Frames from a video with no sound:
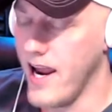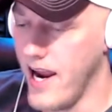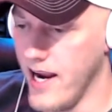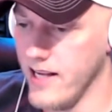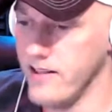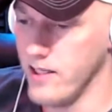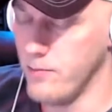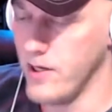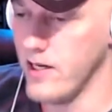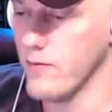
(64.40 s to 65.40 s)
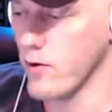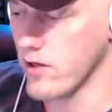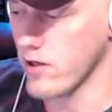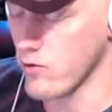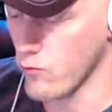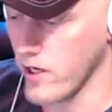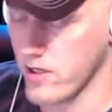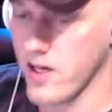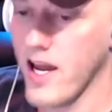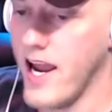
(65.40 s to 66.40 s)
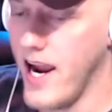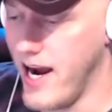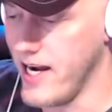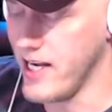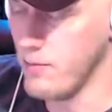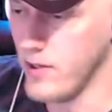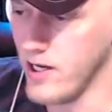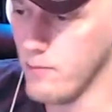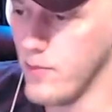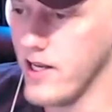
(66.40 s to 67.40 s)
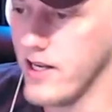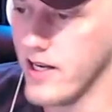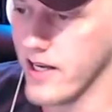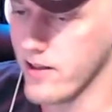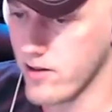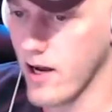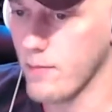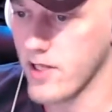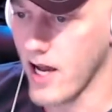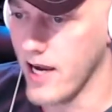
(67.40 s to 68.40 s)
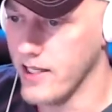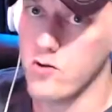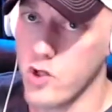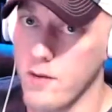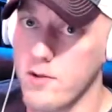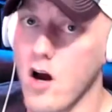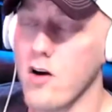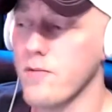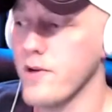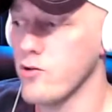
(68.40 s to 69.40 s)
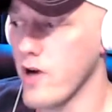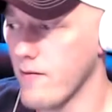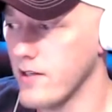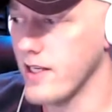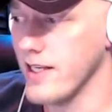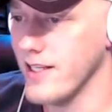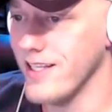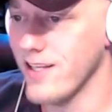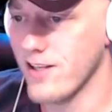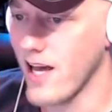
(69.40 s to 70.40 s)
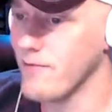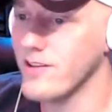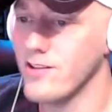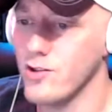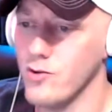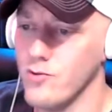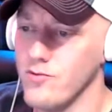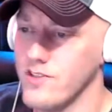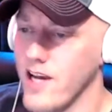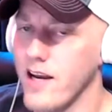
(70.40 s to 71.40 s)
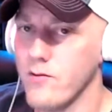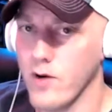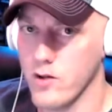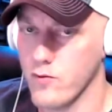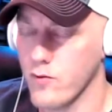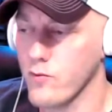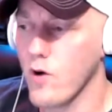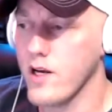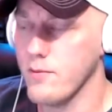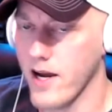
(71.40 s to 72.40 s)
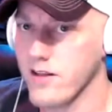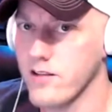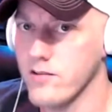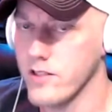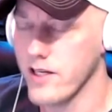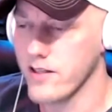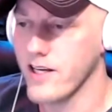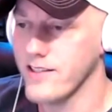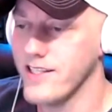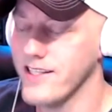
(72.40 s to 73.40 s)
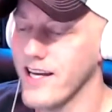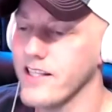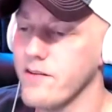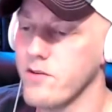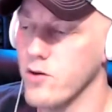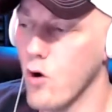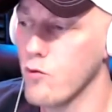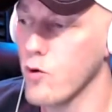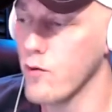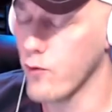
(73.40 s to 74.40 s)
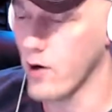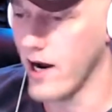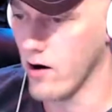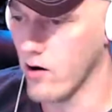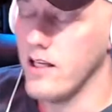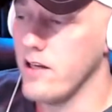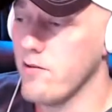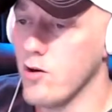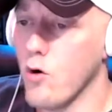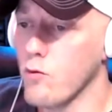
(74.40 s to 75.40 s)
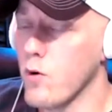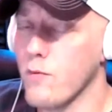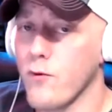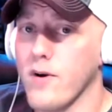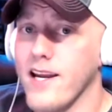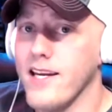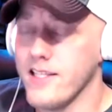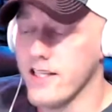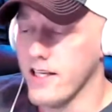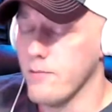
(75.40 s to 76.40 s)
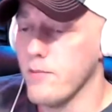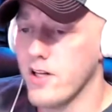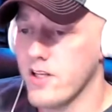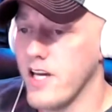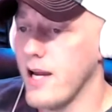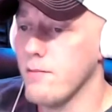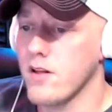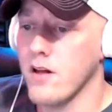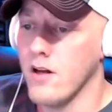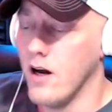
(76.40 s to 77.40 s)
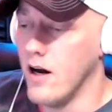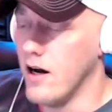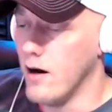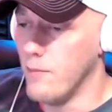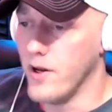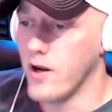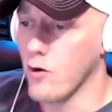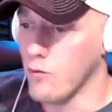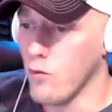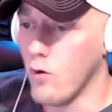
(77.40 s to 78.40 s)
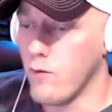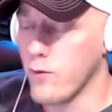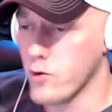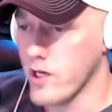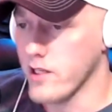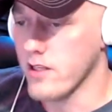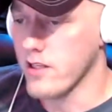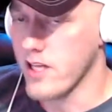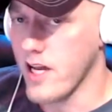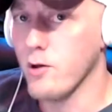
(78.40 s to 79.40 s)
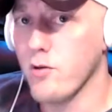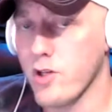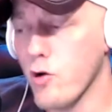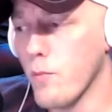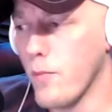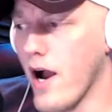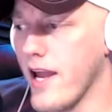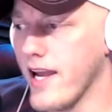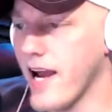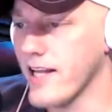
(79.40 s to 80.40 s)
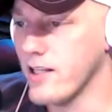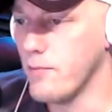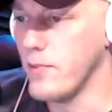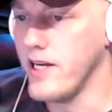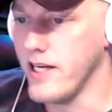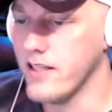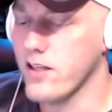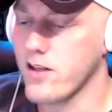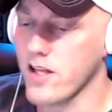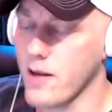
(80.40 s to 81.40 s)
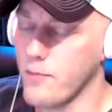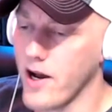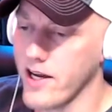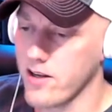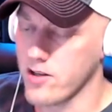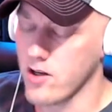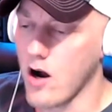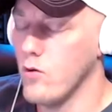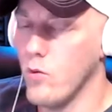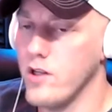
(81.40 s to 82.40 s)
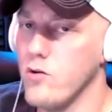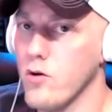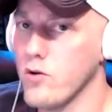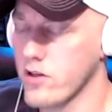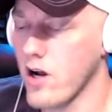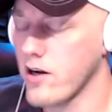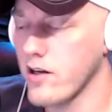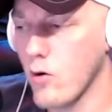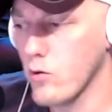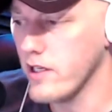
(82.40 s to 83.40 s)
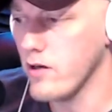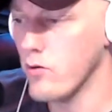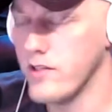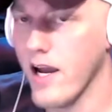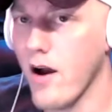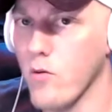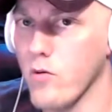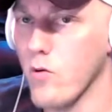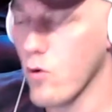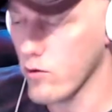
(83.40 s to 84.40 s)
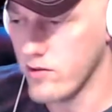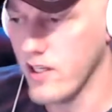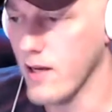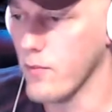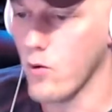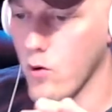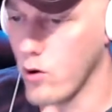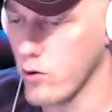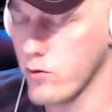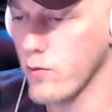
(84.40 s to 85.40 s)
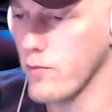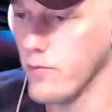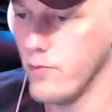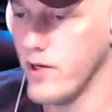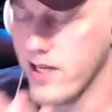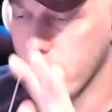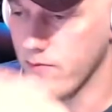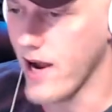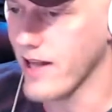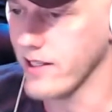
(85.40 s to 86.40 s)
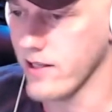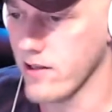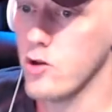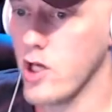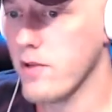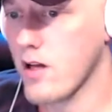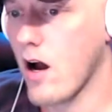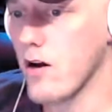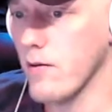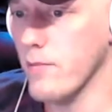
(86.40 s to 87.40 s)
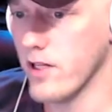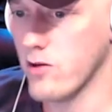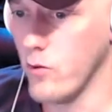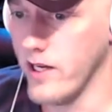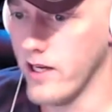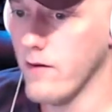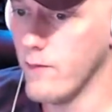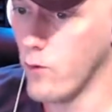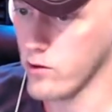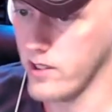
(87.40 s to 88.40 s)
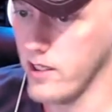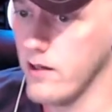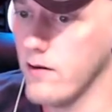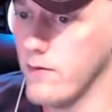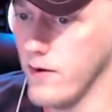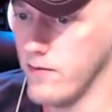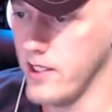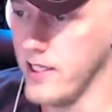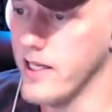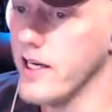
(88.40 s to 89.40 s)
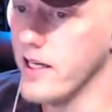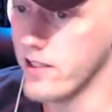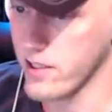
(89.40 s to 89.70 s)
ADP versus risk, ADP pitted against upside. James Conner's being drafted in the 7 to 10 range for running backs in 2019. That leaves no room for error. It leaves no room for anything. Missed games, a bigger role for Jaylen Samuels. You're buying at the peak. This is like buying a stock when you know the stock can only go down or dip or go through peaks and valleys. James Conner missed week 14, 15, and